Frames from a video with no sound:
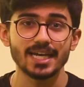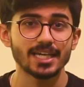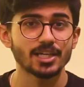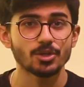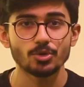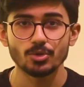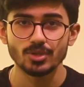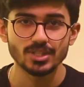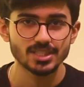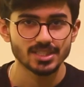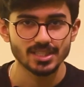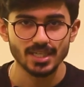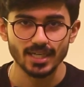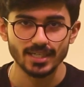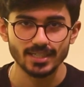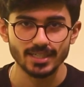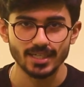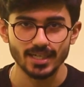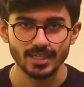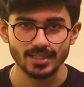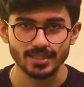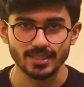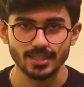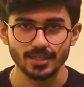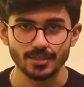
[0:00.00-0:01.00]
IEO is
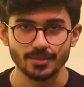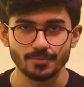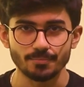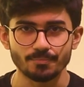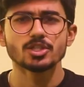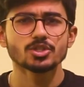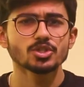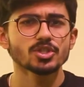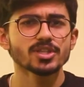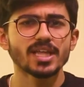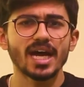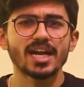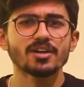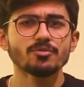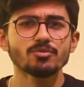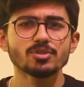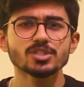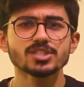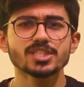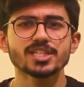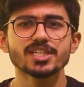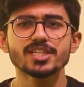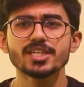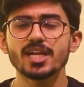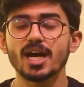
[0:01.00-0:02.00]
conducted. So that
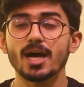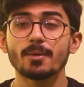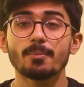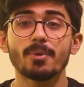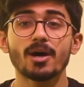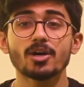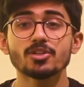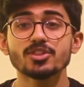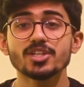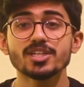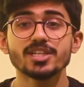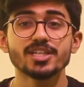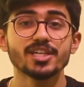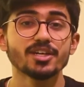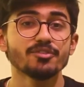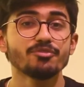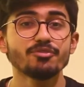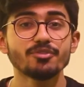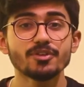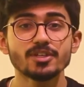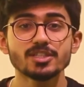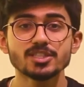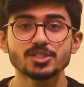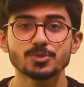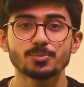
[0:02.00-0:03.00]
was it about the
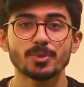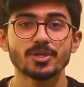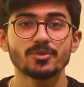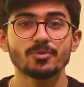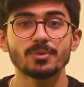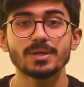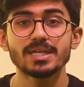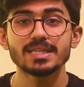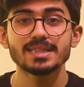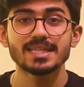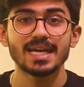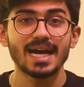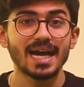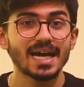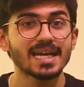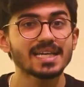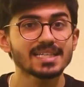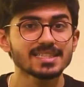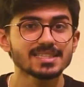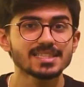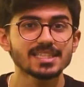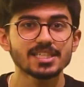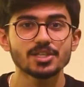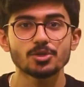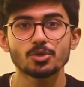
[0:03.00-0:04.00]
difference between
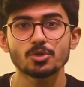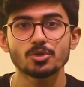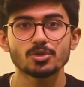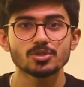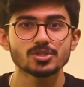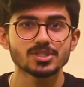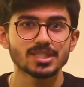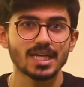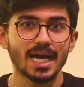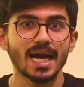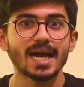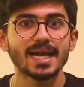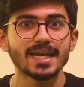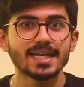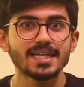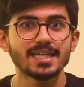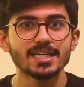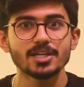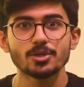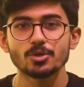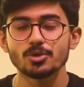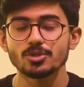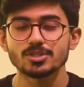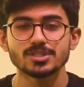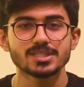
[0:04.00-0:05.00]
ICOs,
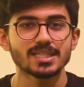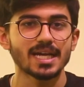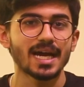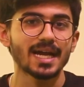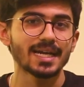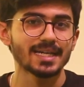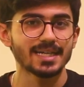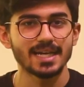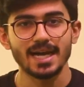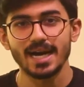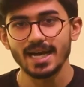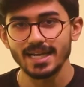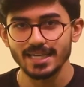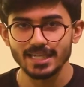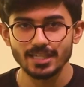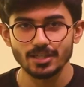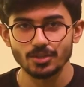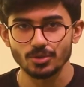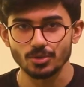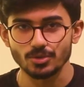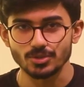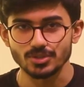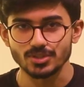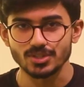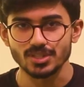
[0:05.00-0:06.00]
IDOs, and
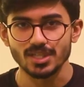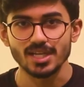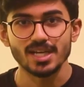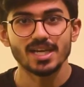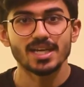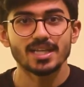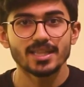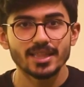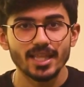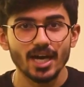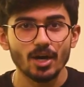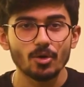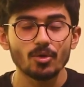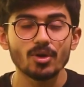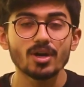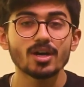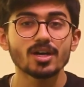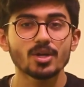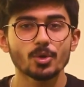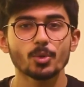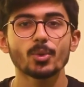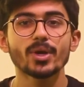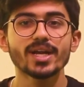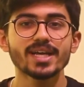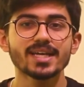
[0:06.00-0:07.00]
IEOs. Now a
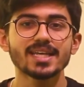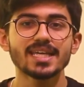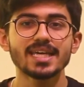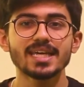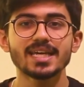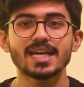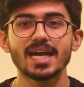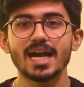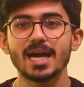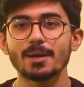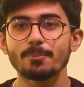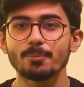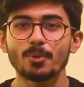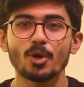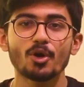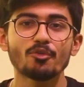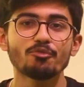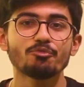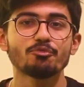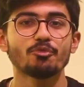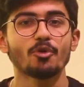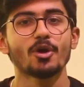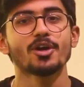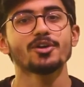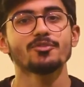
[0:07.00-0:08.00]
quick recap
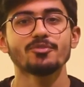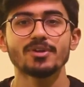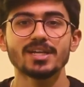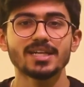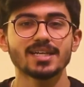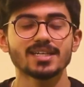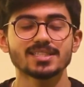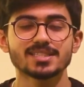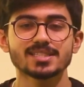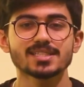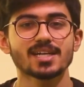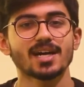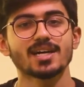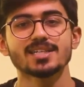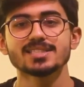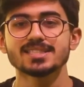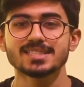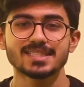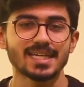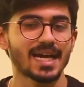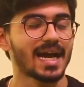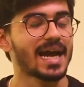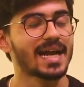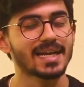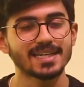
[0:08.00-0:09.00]
of what we
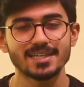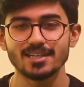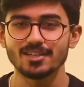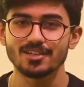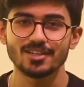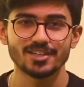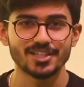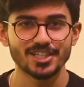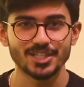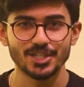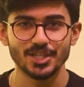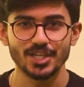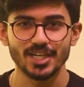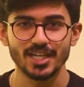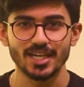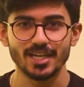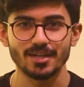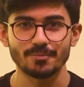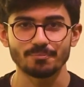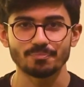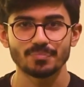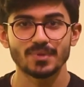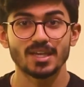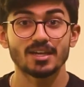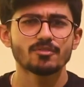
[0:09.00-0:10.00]
discussed and learned today.
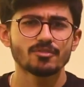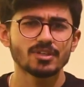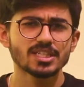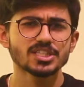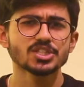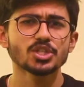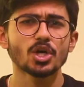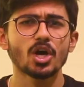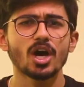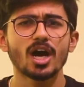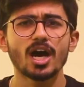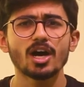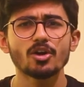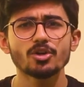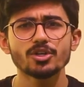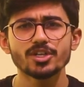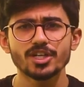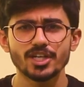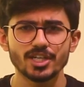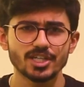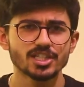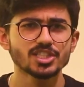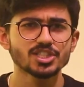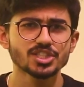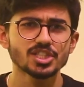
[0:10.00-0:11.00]
We saw how
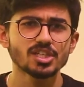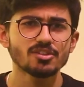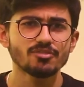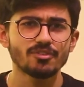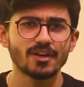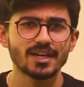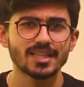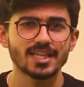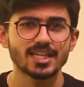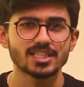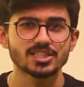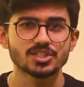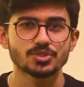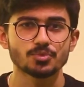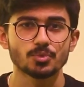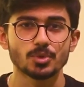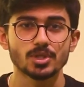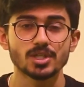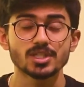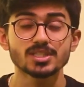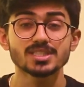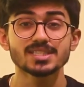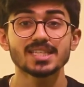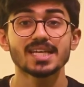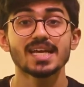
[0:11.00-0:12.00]
traditional finance
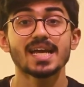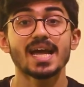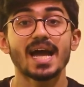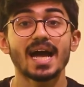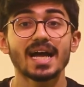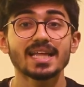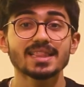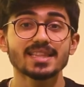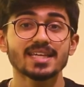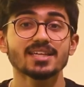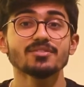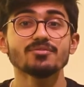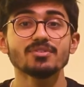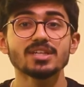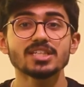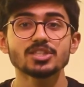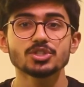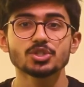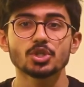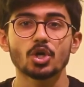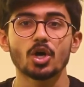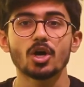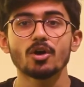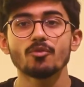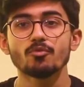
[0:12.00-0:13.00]
works, and then we
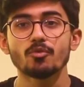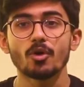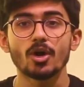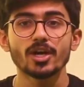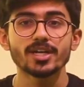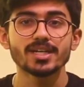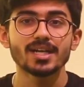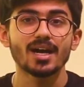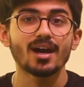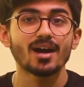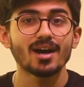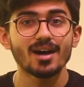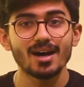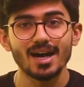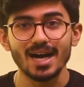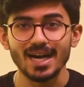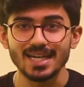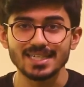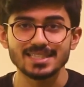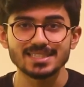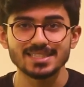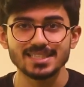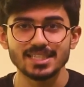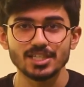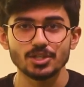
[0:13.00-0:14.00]
saw what are
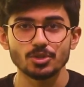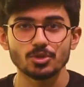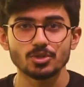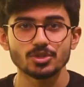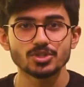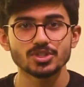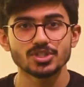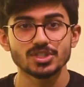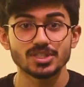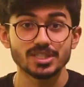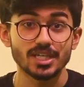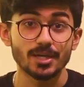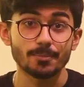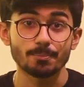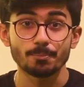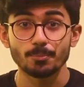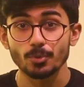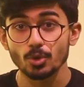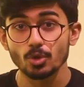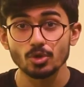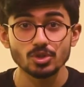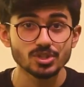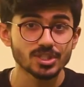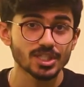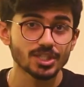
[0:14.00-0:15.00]
ICOs, their
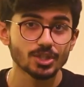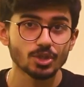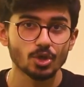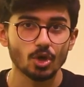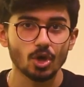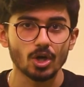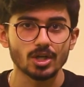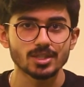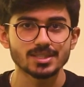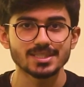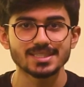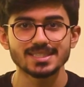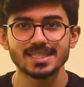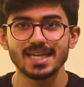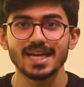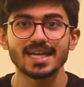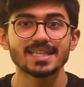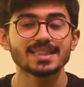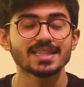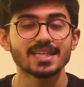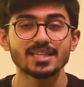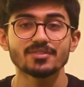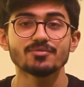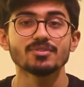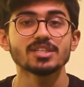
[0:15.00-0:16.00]
pros and cons,
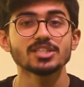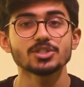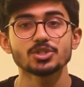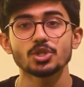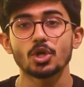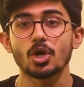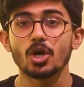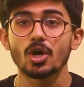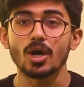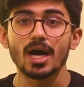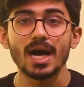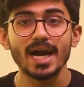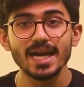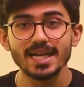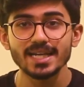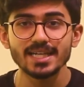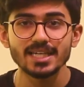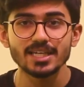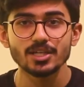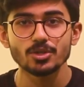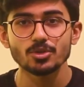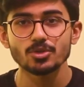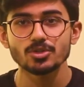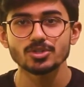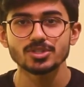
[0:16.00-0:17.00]
and then we saw
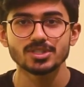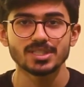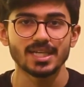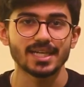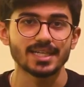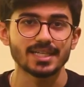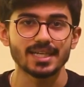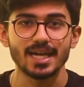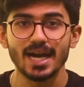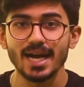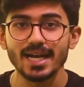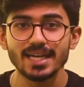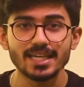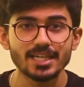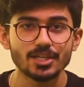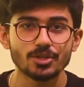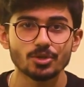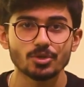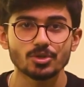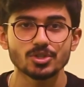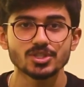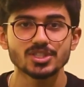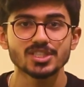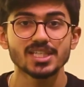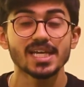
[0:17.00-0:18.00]
IDOs and
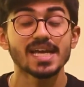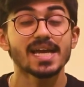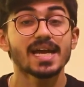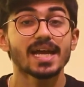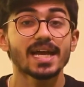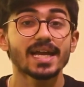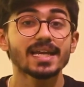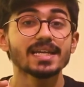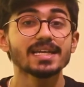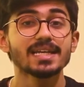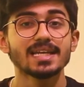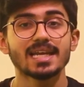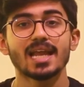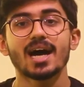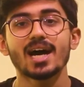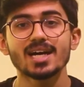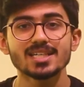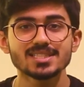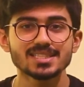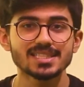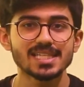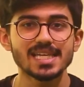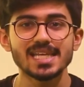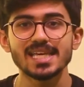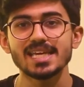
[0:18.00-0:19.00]
IEOs, and
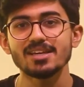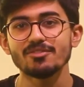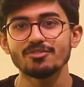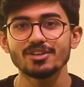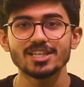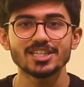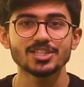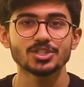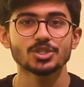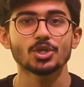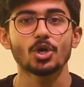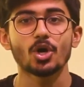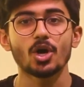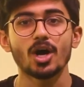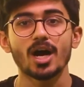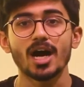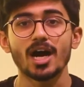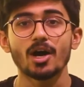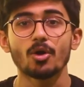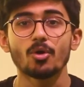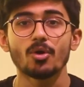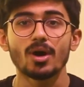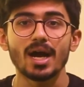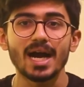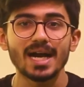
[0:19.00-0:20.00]
lastly we saw
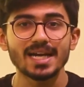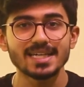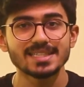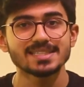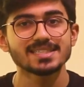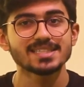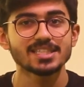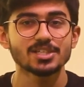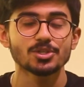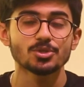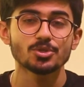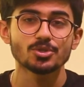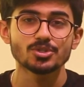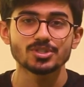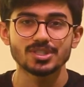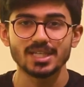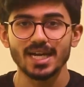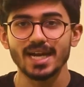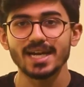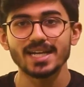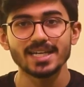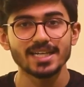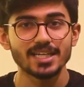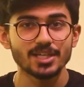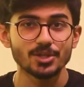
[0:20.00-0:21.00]
how ICOs,
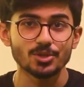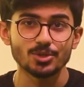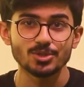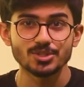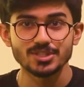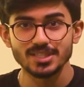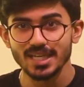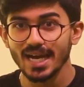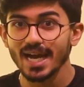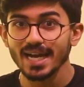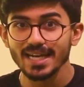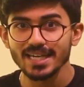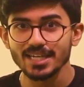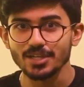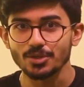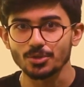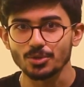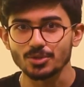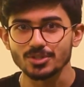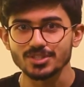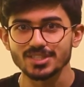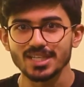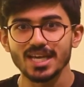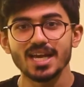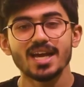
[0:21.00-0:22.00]
IDOs,
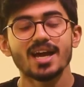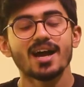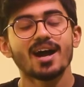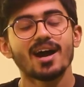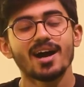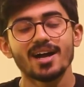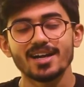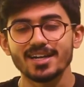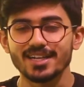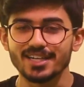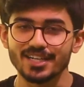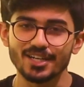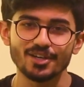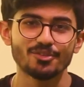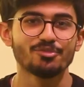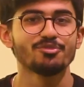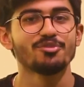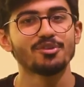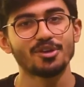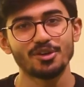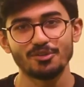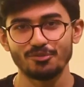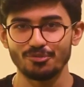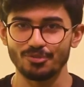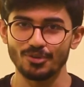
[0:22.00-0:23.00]
IEOs are
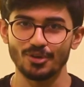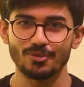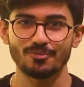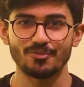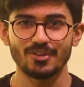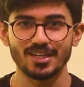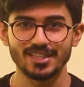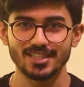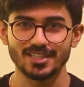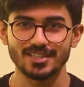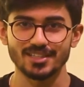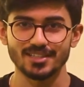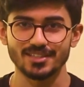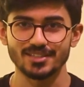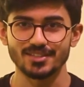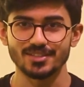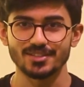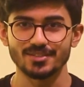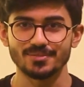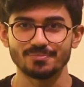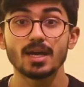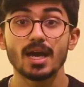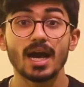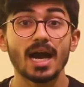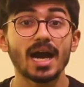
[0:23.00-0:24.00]
different from one
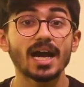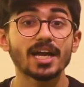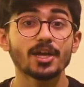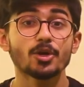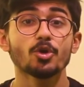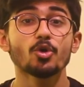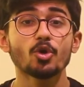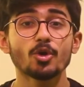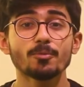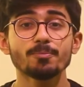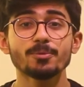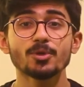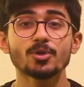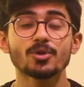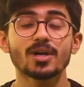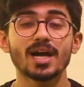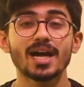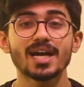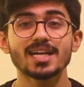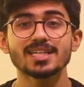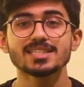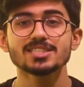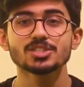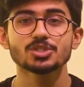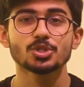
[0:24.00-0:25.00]
another. I hope you
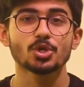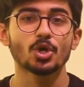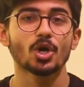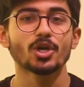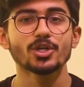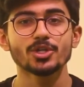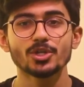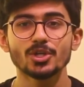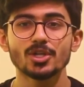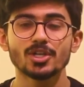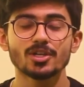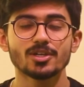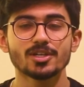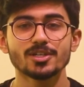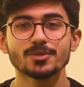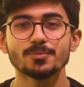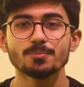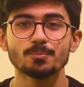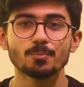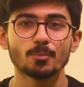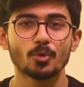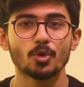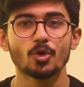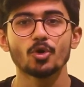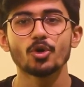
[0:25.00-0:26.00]
guys got to
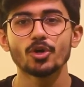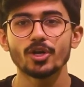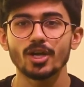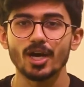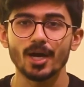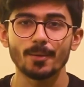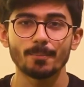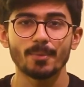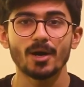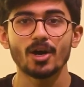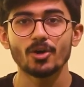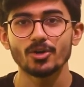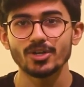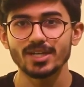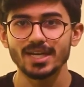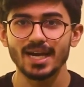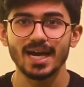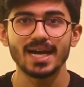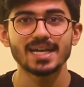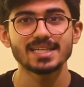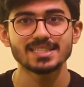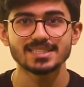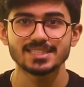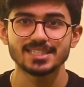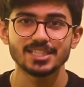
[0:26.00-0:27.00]
learn more about
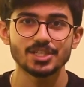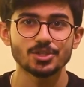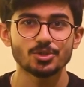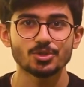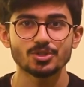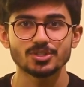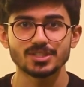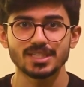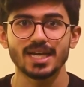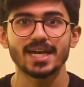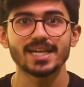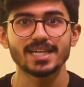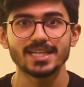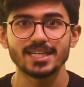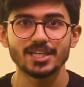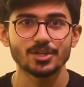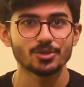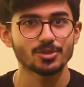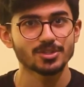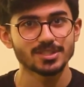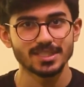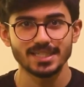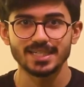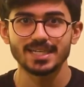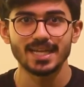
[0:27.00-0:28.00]
ICOs,
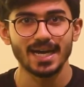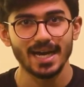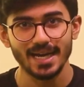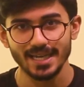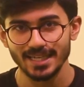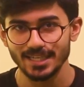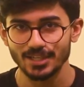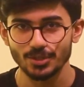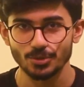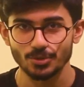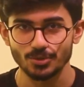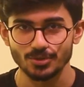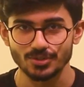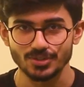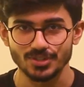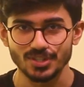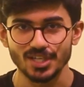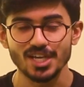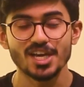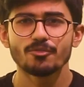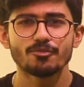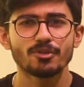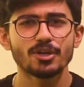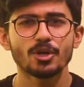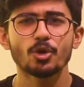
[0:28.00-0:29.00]
IDOs, and IEOs.
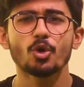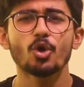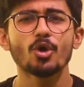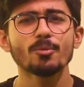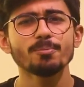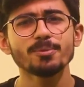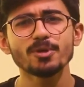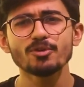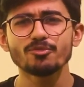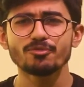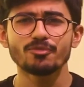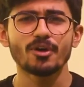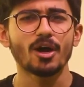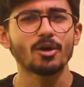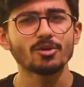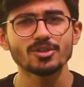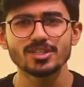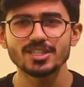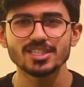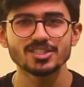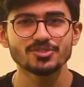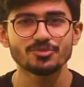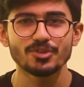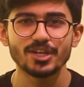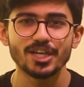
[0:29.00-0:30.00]
We hope you found
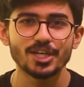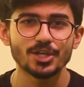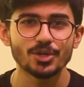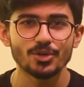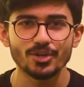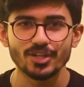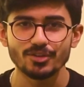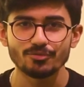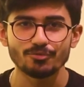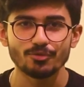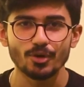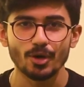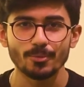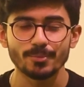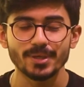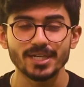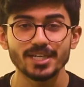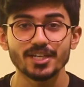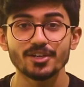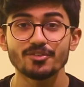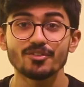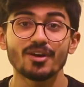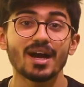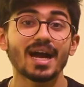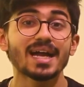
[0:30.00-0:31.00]
this video
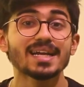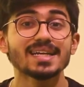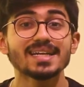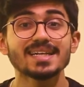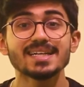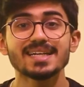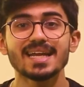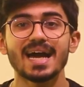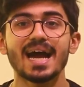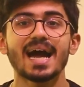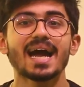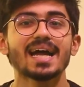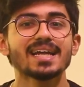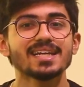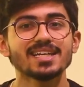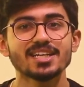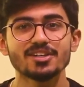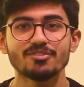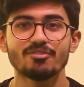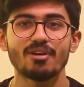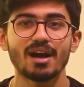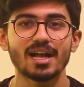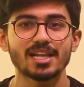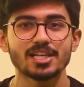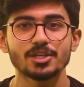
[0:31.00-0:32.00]
informative and it
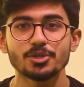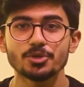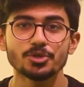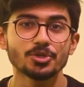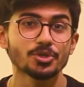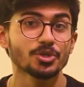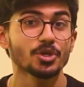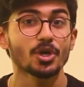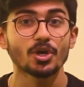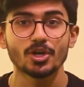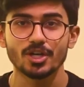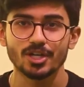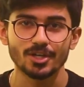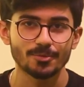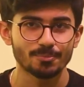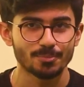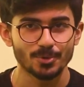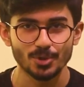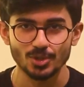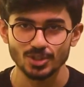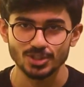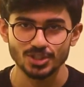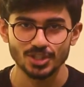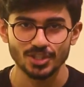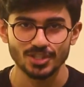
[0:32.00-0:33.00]
added value to your
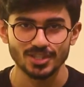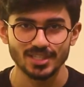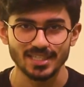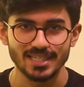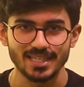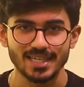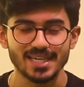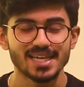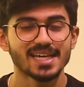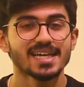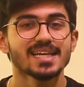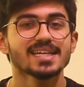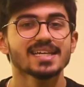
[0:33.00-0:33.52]
crypto journey.